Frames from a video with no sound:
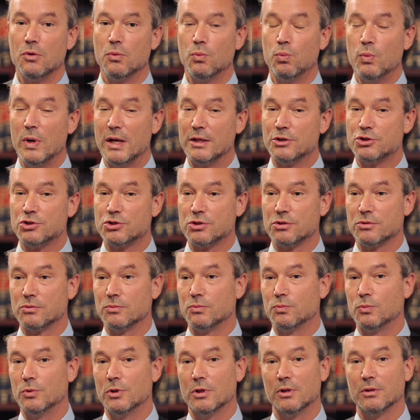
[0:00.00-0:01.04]
which
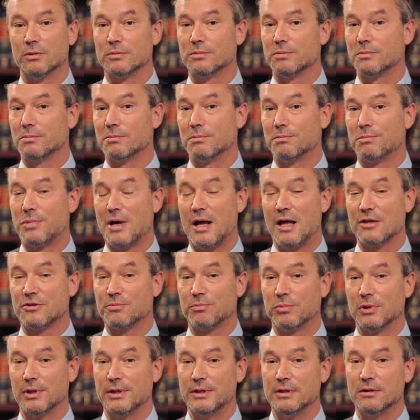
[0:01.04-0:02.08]
will
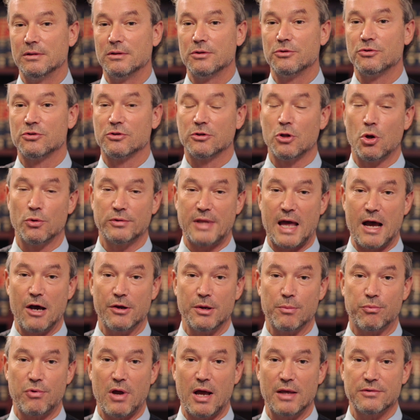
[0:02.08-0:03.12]
possibly slow down
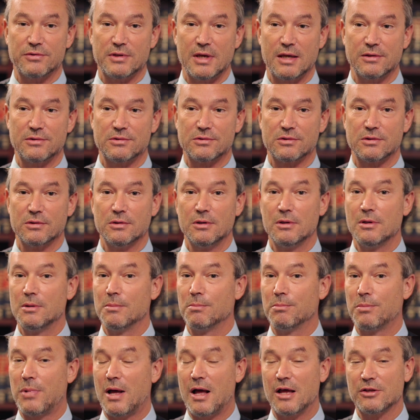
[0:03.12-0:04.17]
the process,
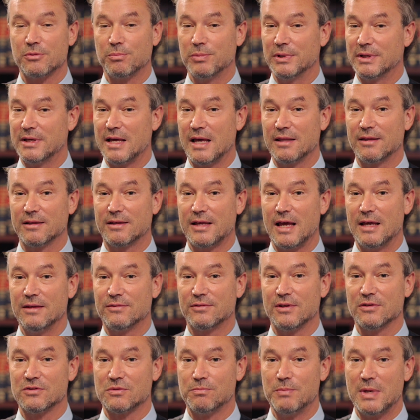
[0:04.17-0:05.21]
possibly get the case
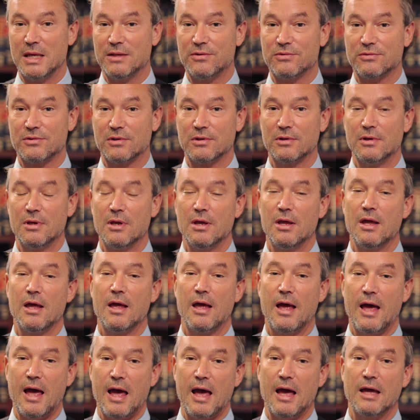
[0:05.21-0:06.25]
dismissed,
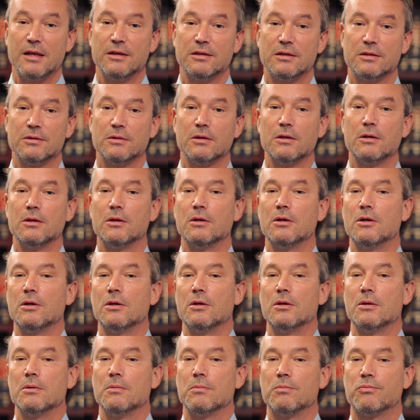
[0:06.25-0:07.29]
and
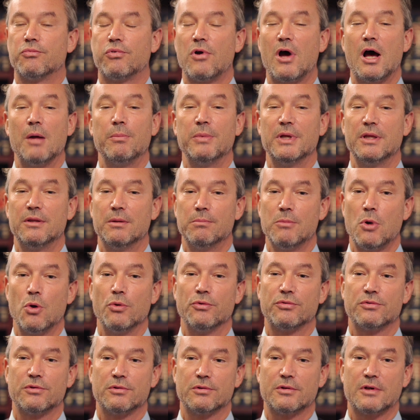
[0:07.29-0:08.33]
probably the
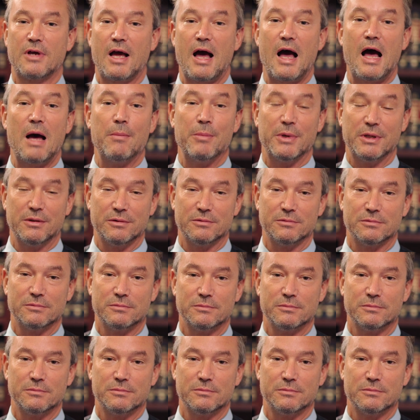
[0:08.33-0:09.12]
most common